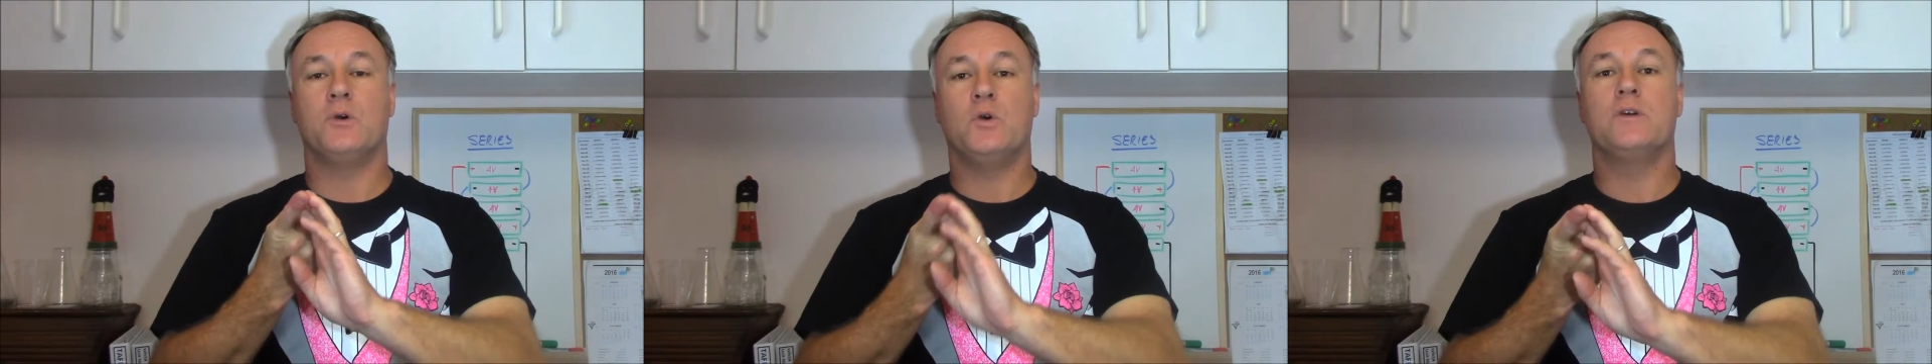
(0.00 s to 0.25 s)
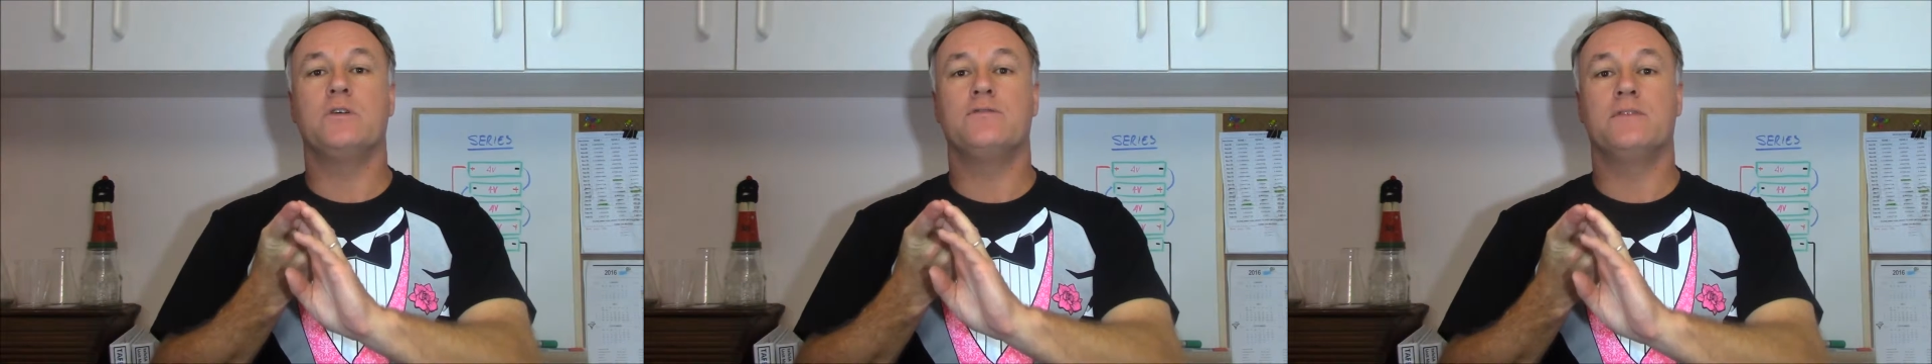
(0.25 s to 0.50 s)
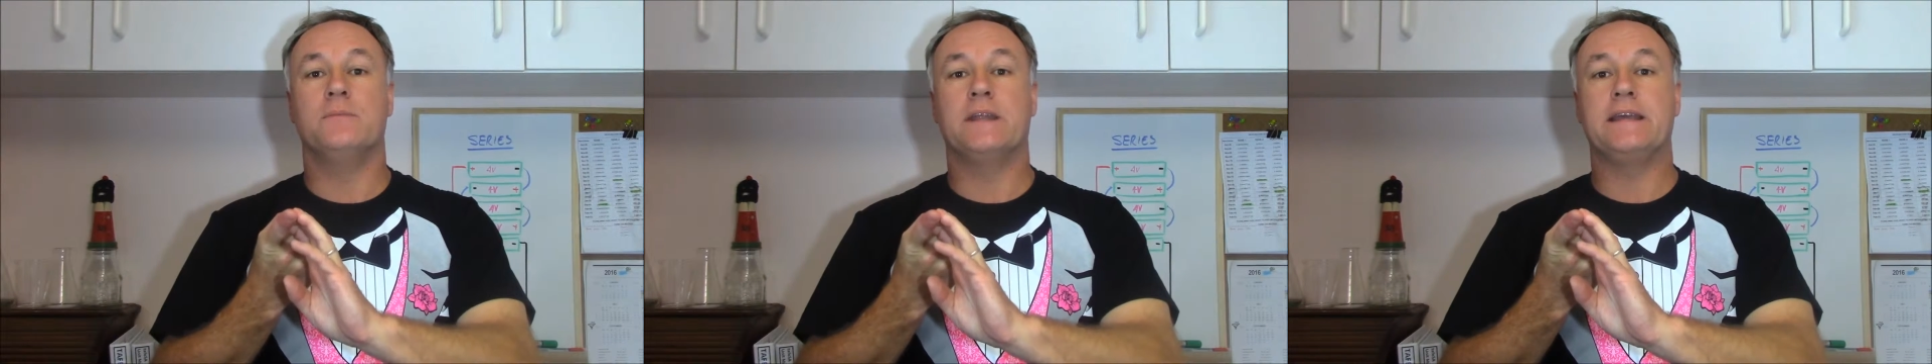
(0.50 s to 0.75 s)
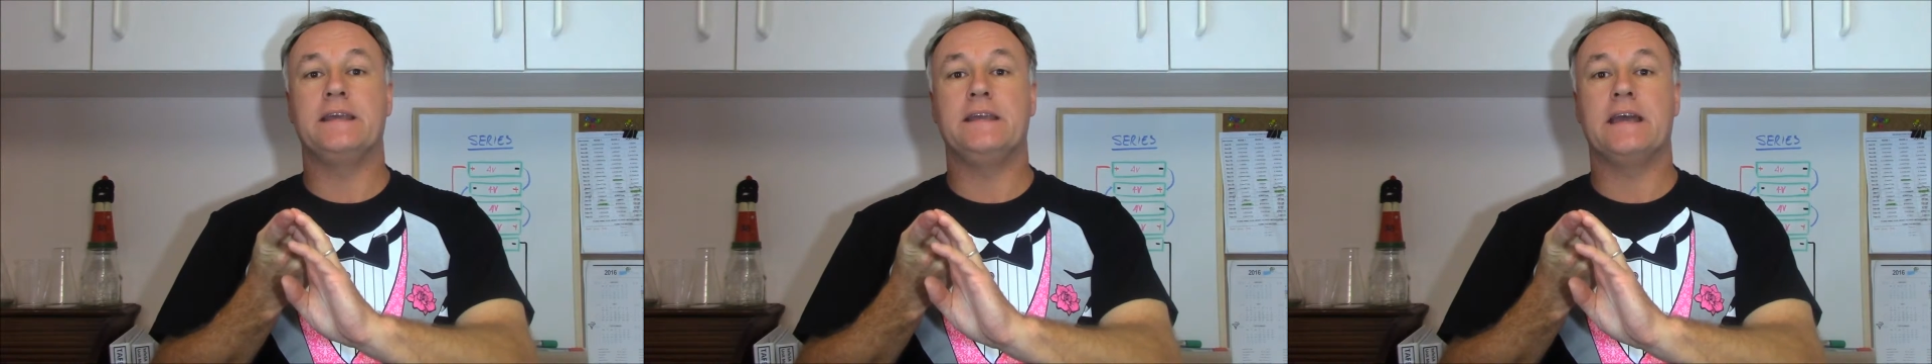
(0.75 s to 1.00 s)
oil from
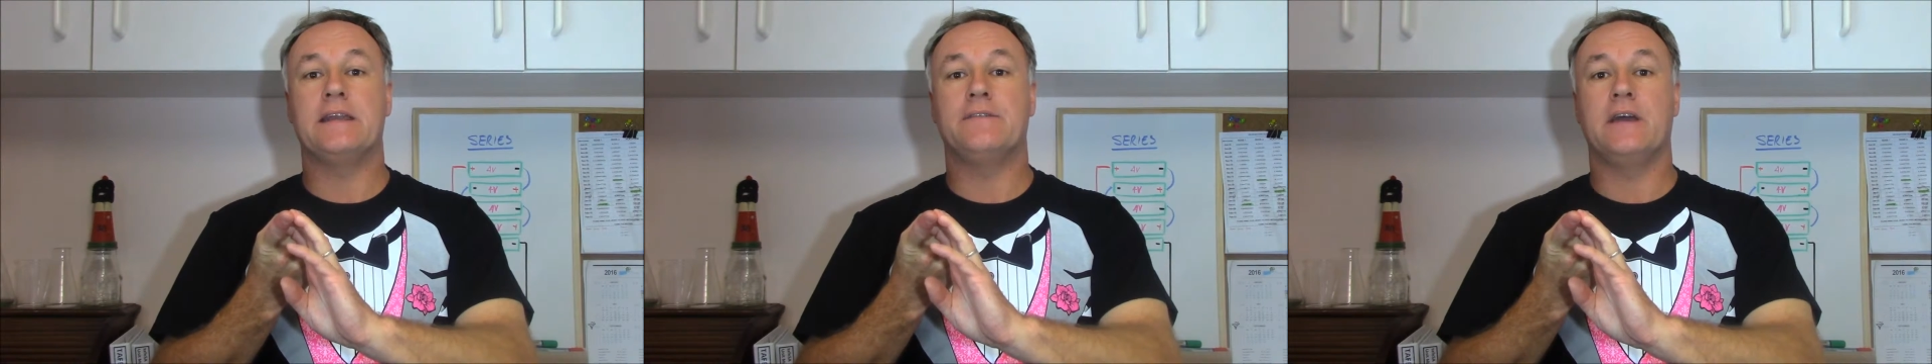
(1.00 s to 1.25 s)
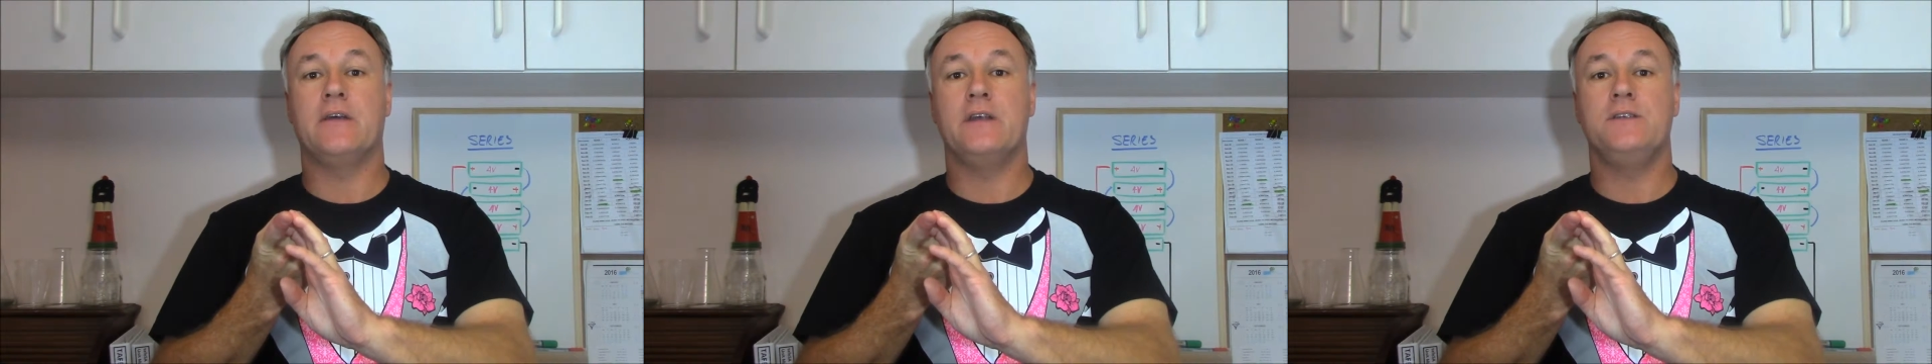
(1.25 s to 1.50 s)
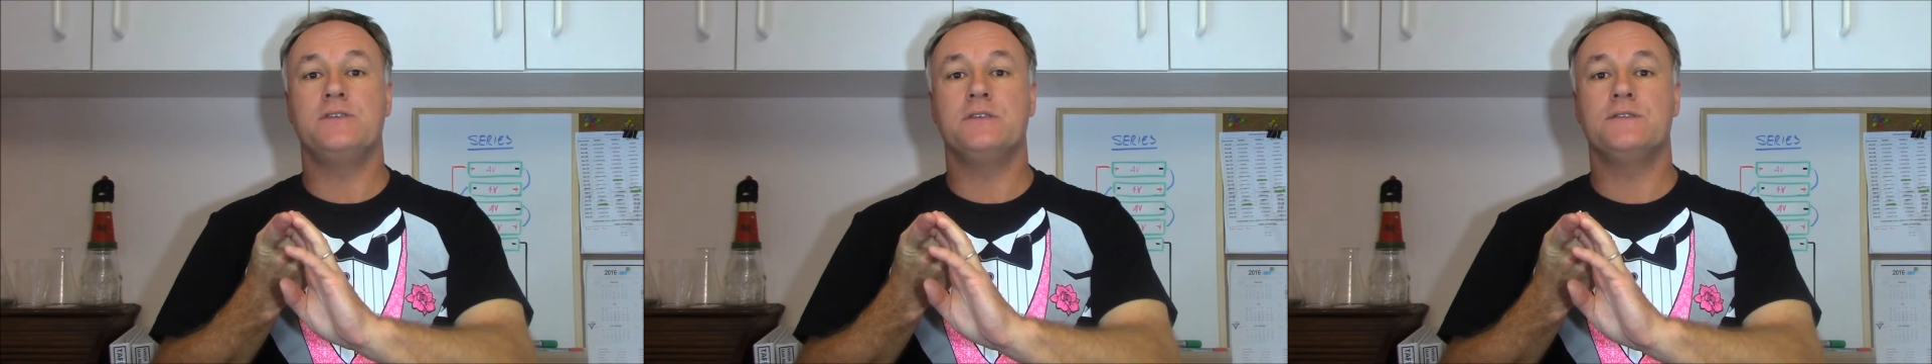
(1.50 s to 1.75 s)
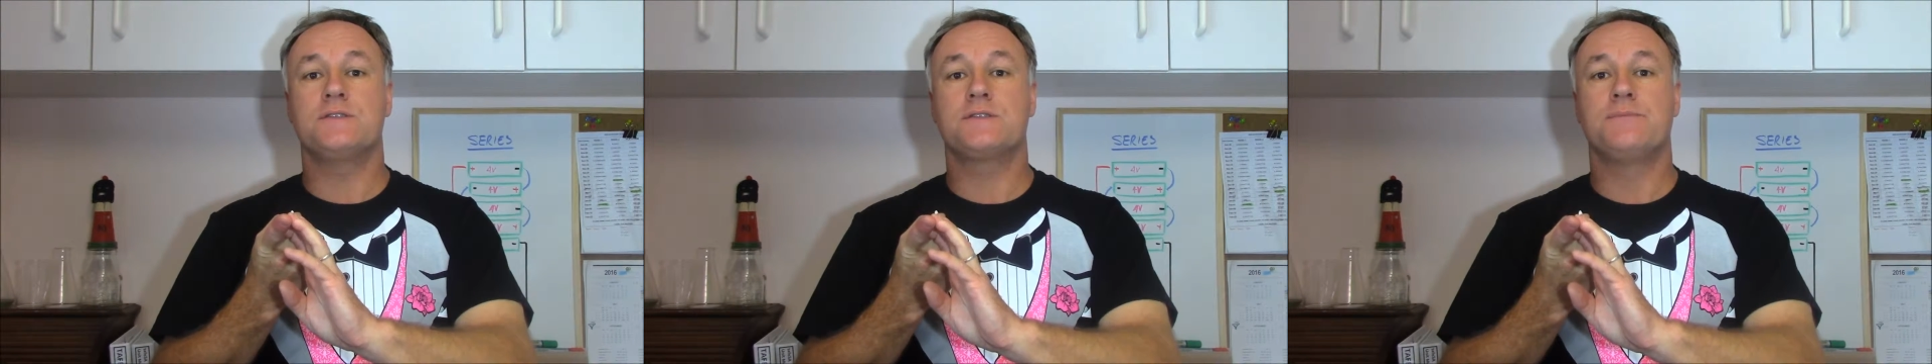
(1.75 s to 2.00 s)
leaking out of our
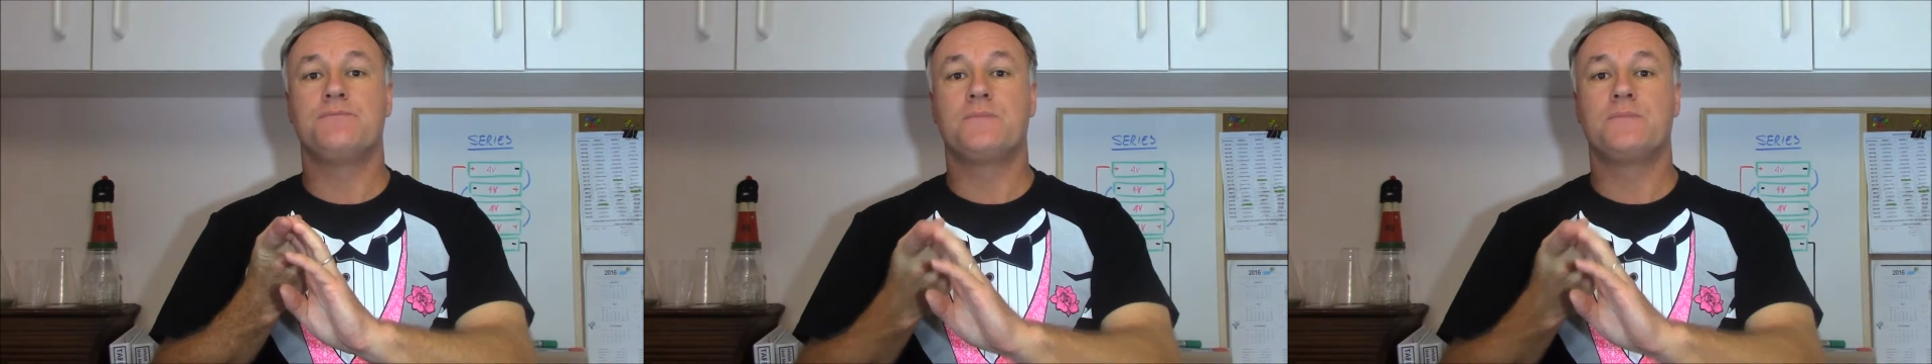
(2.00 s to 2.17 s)
engines,